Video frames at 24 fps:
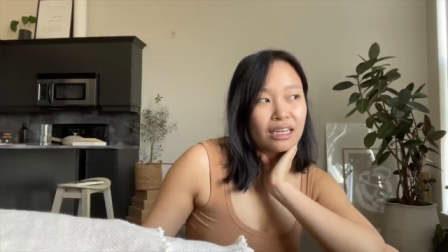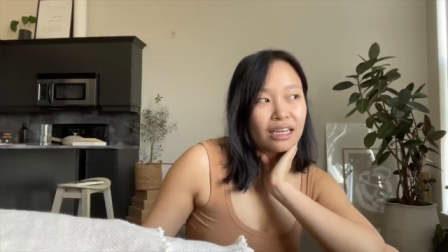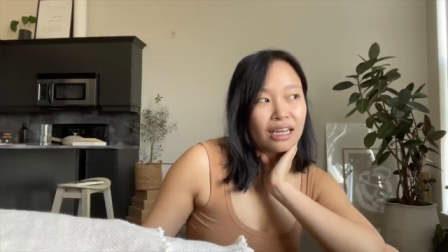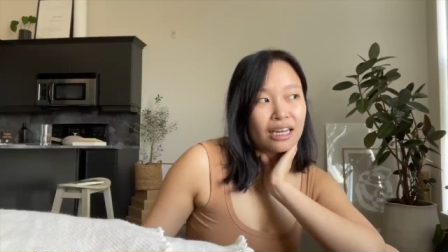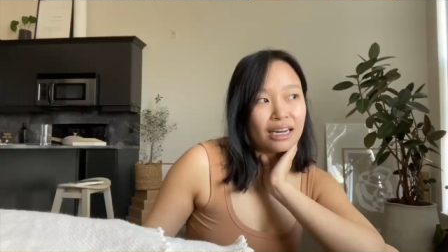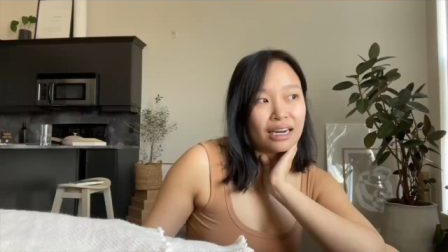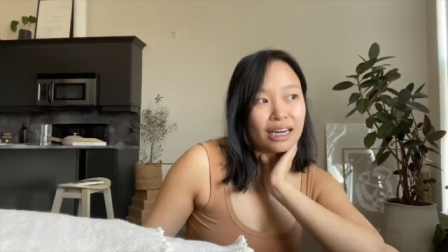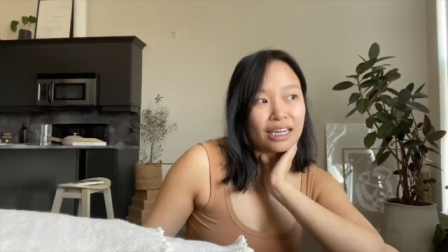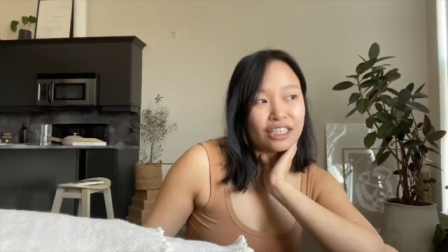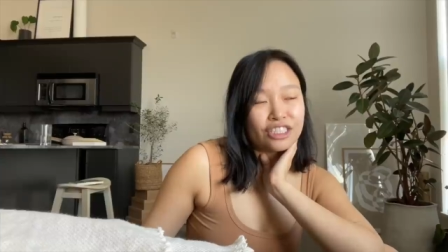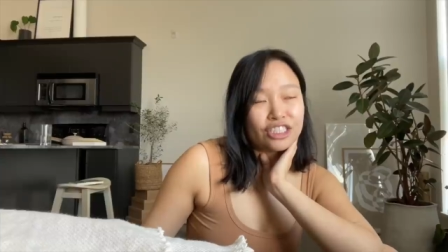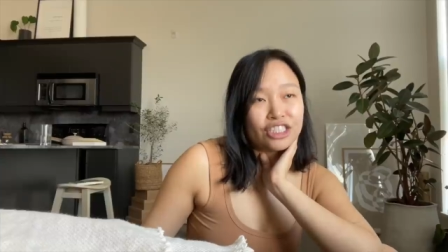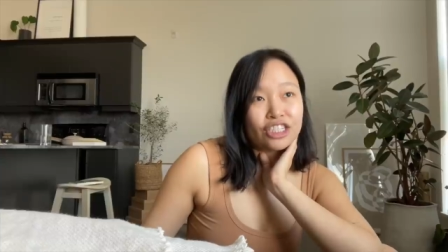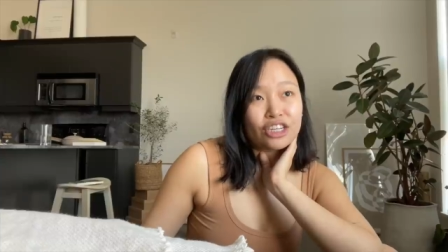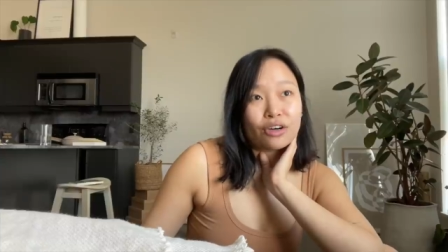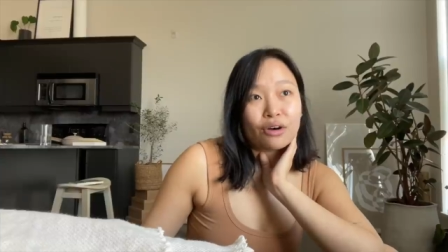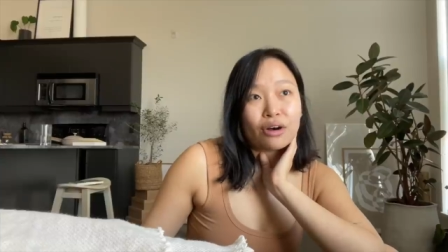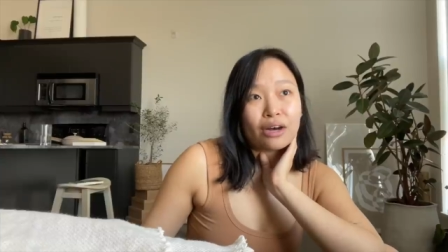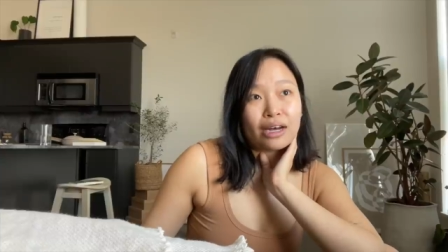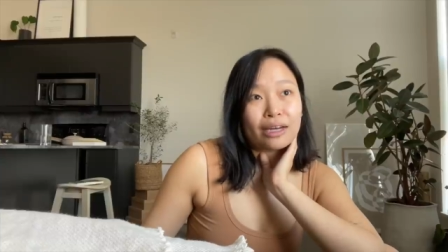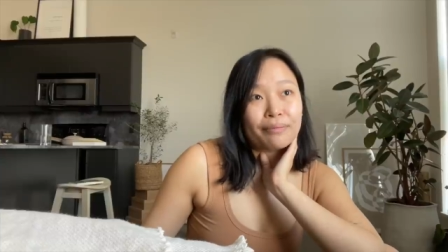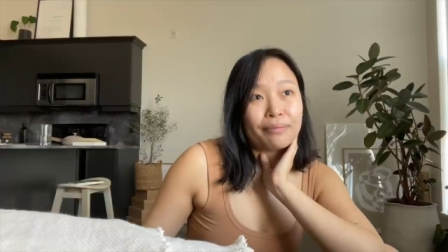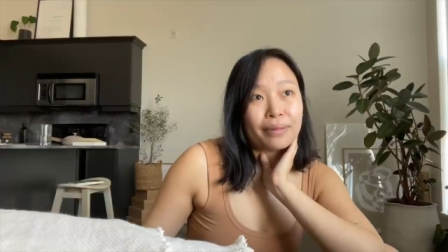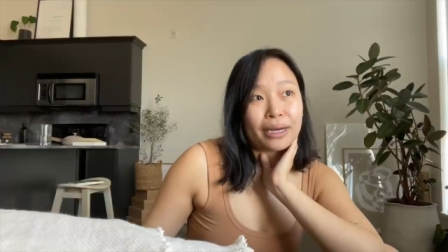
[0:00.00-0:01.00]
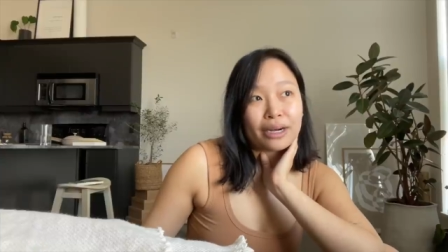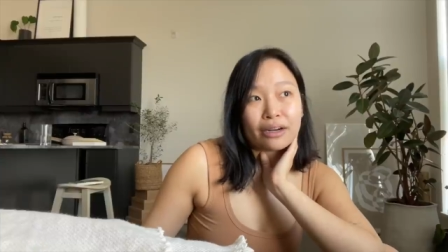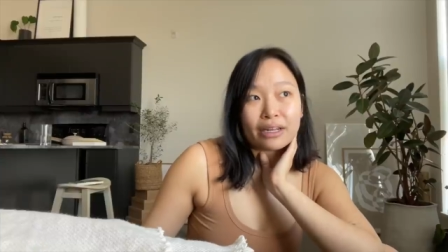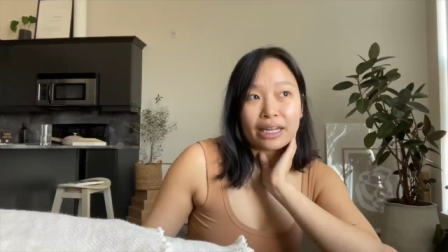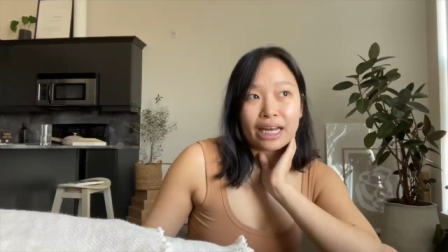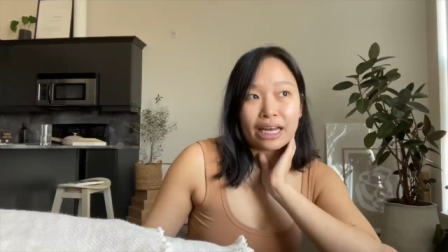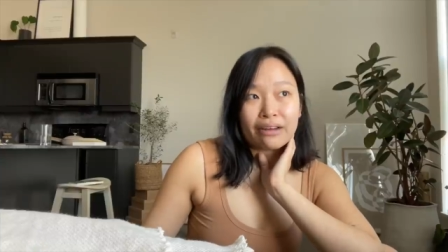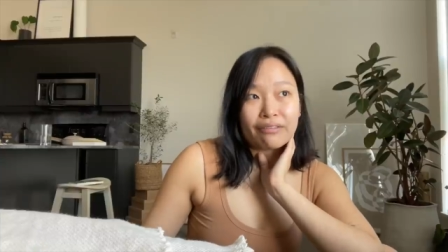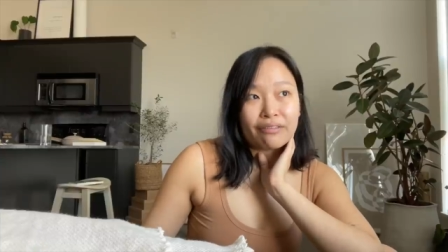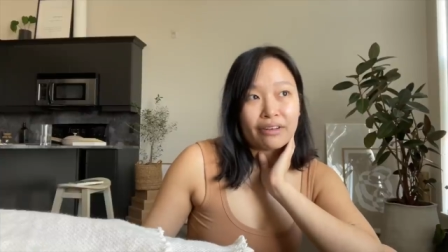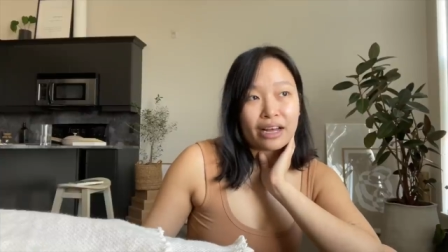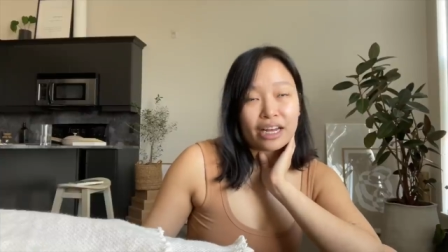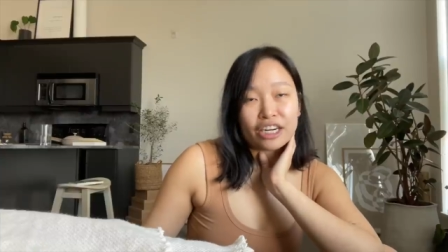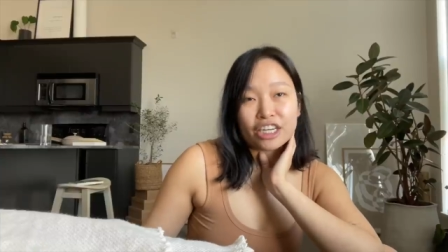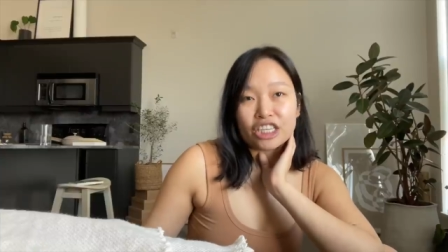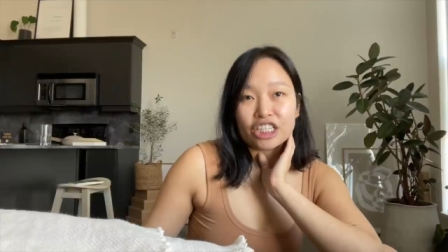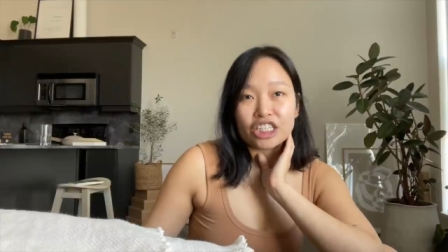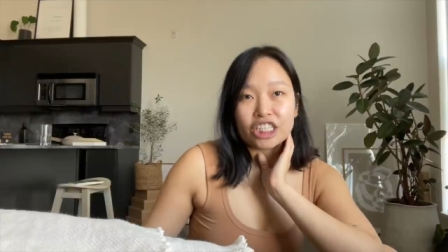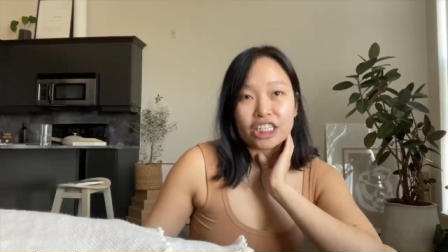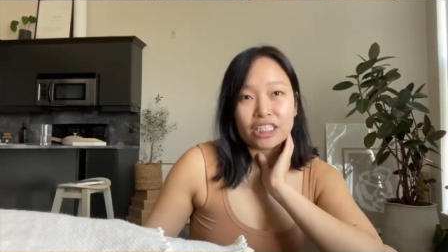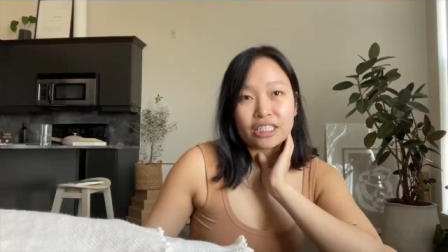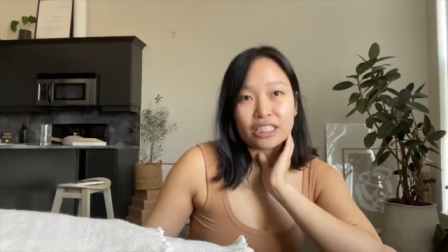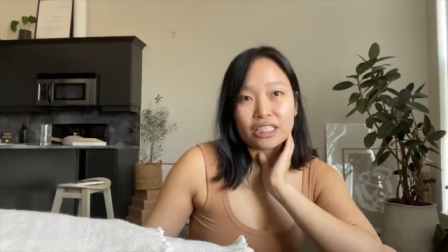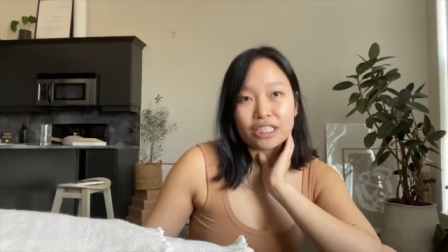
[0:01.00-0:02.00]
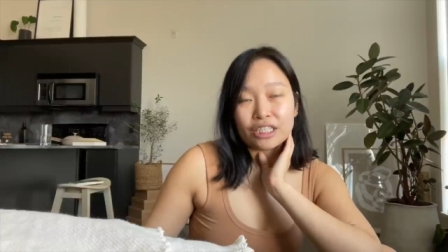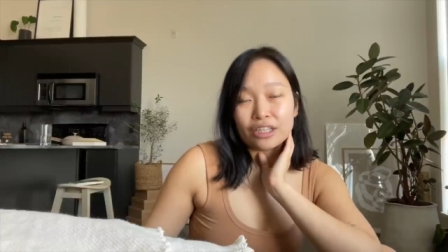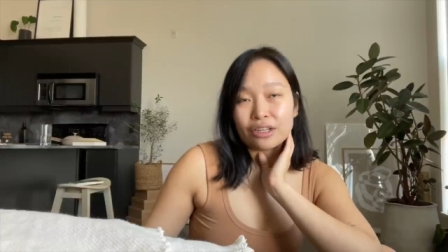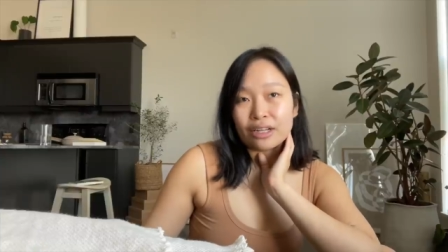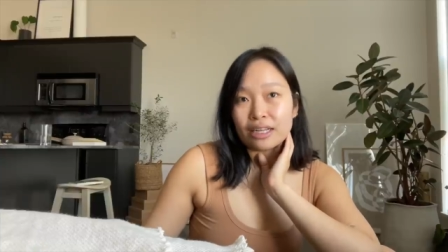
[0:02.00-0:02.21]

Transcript: and I barely have energy to do